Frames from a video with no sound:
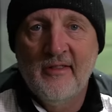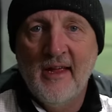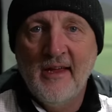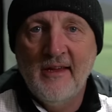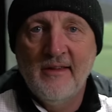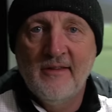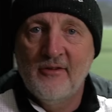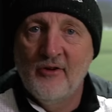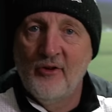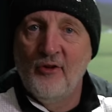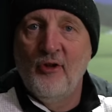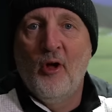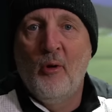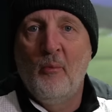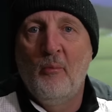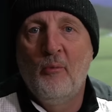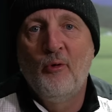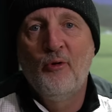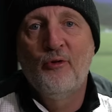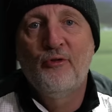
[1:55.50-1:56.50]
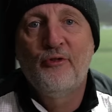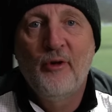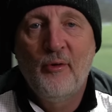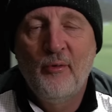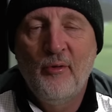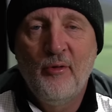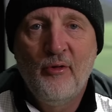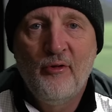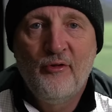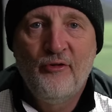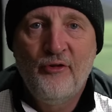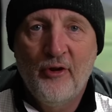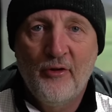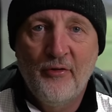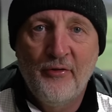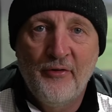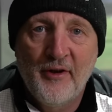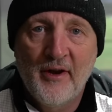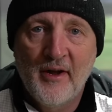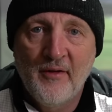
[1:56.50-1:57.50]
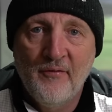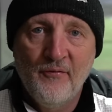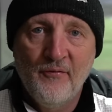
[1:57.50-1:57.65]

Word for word: data and none more so than the shot that I